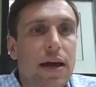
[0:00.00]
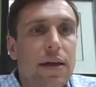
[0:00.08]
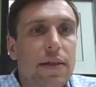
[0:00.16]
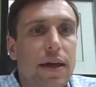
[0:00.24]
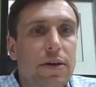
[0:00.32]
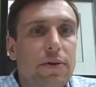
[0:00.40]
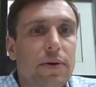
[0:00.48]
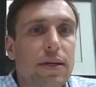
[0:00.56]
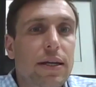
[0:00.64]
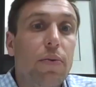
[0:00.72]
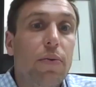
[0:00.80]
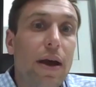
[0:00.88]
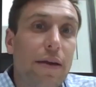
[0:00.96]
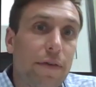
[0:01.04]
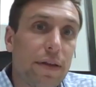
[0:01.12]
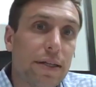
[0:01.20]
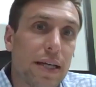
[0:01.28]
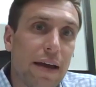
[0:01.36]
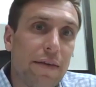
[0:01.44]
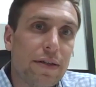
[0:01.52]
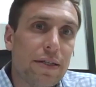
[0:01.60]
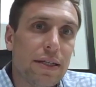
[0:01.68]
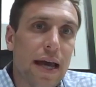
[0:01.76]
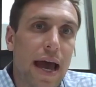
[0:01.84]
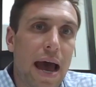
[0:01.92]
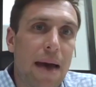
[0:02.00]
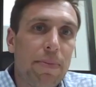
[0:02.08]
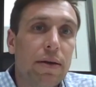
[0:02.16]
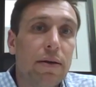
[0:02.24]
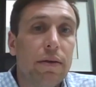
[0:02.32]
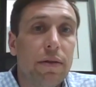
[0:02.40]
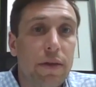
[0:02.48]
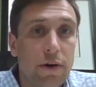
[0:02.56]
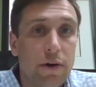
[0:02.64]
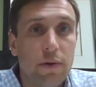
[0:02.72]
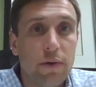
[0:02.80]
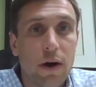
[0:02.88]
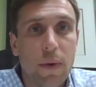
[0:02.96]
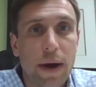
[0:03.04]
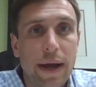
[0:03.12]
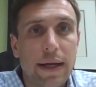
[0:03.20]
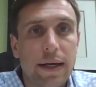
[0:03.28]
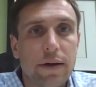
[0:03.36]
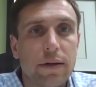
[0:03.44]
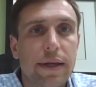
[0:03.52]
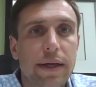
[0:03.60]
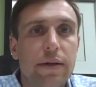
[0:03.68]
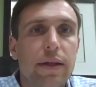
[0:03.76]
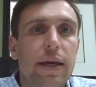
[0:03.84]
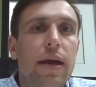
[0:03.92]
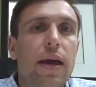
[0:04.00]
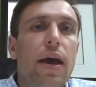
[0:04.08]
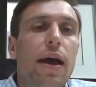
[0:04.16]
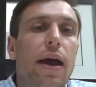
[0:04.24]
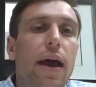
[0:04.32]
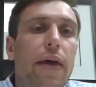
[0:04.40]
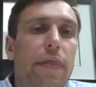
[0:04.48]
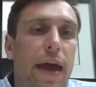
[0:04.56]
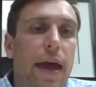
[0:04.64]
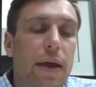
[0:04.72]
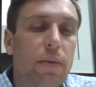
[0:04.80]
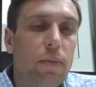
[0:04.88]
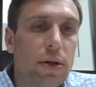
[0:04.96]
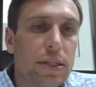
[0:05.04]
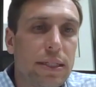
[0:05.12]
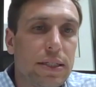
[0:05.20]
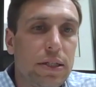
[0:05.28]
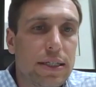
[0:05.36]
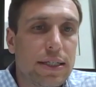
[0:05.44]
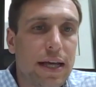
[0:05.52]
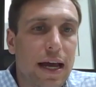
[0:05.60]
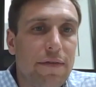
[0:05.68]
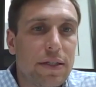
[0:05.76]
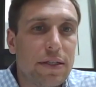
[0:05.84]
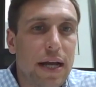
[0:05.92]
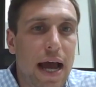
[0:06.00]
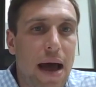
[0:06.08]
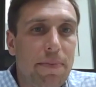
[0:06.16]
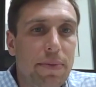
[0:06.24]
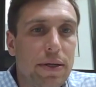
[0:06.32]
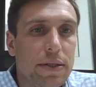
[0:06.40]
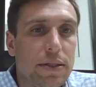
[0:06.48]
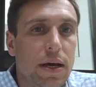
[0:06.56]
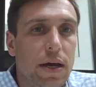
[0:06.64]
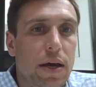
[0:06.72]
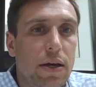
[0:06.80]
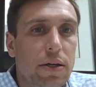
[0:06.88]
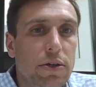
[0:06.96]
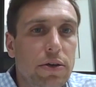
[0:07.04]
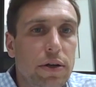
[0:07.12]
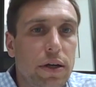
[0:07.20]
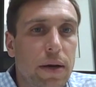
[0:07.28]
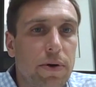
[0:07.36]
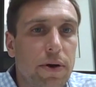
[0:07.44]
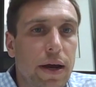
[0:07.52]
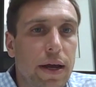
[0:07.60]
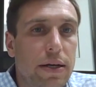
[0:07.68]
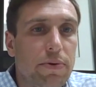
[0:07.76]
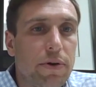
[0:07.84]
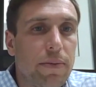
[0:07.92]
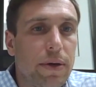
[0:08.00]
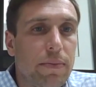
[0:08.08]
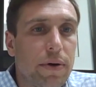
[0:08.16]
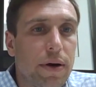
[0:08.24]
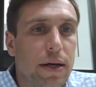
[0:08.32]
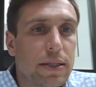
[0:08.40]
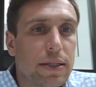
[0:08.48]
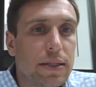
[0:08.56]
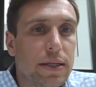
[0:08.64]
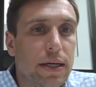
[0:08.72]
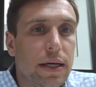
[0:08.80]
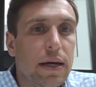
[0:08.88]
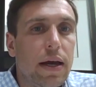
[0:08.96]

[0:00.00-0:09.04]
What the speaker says: then you would need to wait for the site visit to happen, though you are waiting here legally. And then once the site visit happens, you could upgrade to premium processing.